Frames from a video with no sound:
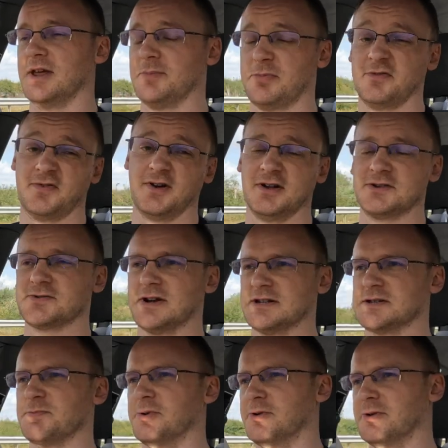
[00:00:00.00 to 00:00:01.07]
preferred
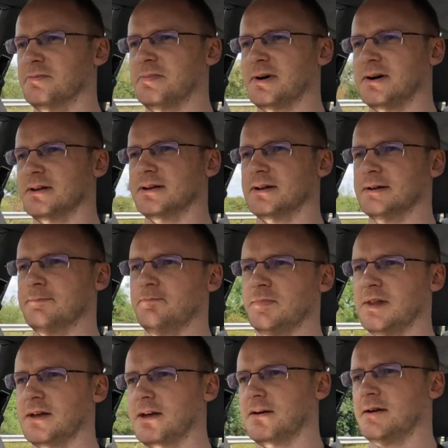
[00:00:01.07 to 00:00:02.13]
transport partner
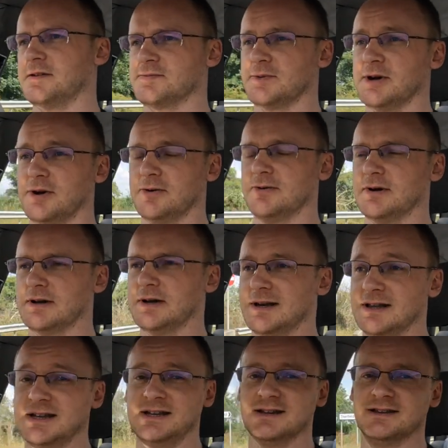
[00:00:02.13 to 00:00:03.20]
as well,
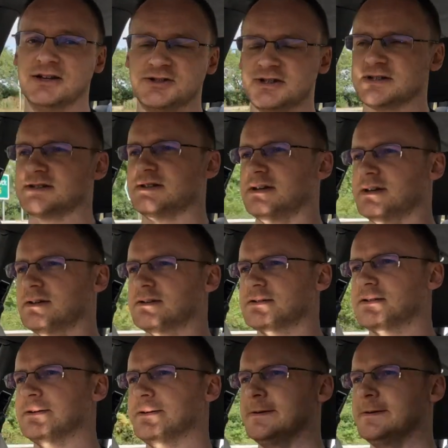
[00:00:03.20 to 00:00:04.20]
Elite Logistics.